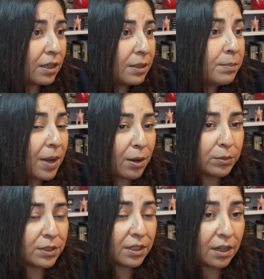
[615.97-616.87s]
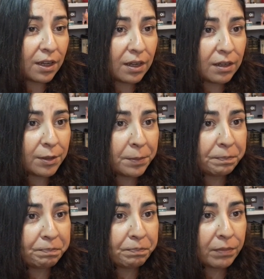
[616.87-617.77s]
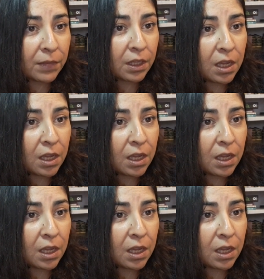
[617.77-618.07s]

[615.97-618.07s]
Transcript: Inbound, The